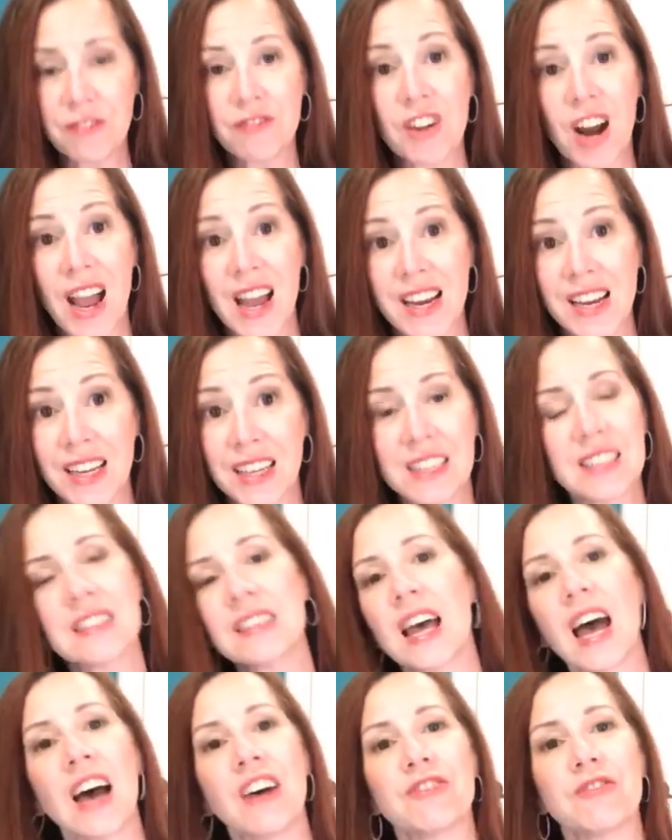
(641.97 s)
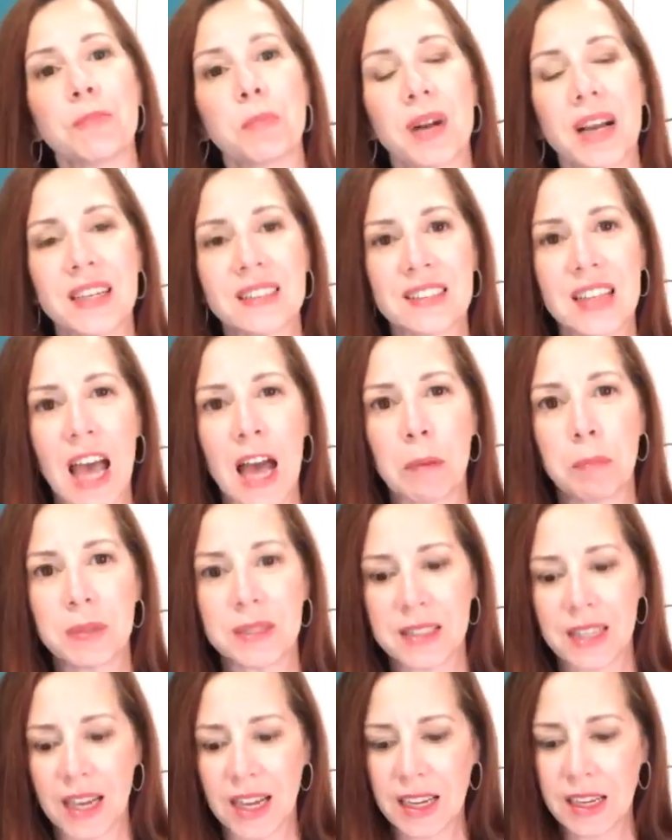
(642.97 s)
Fridays, half-price
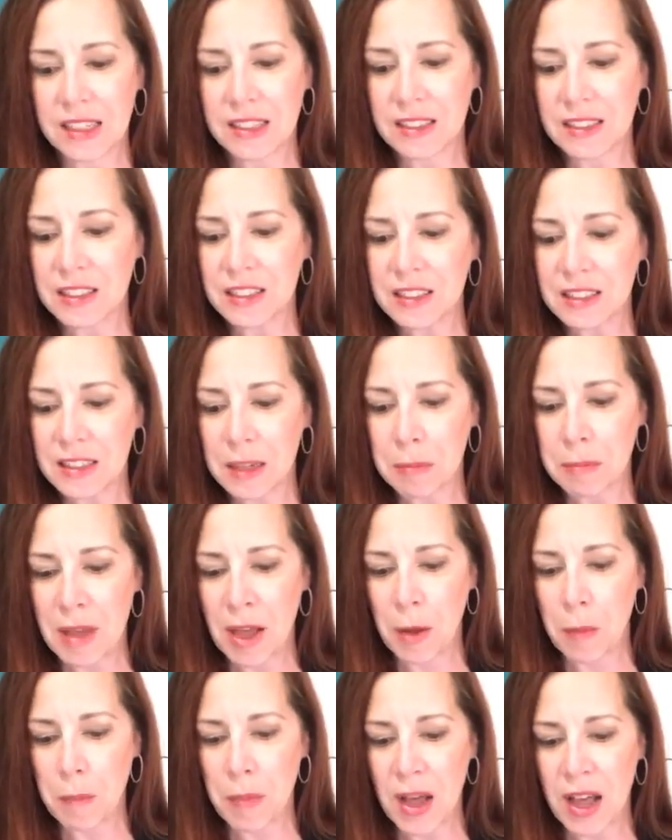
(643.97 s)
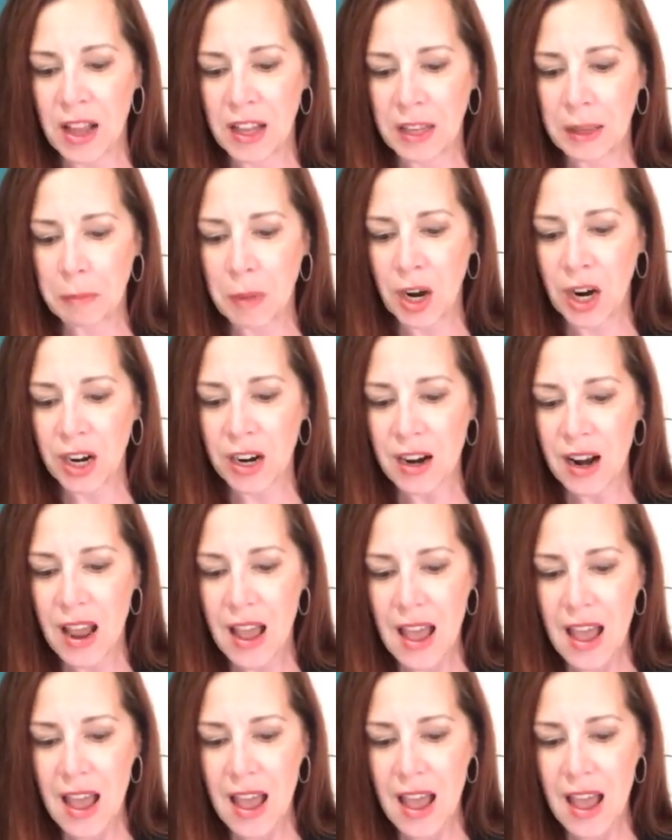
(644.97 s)
appetizers at Mount Palomar.